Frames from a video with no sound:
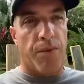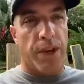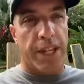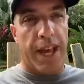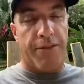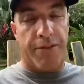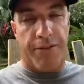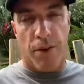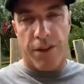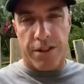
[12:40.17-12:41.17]
we really have to
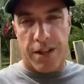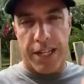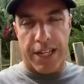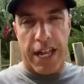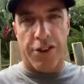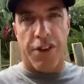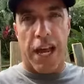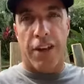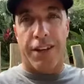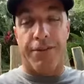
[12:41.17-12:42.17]
focus on the
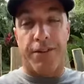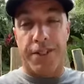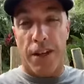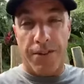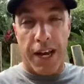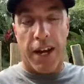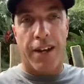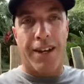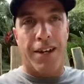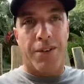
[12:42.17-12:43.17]
intentionality for self care.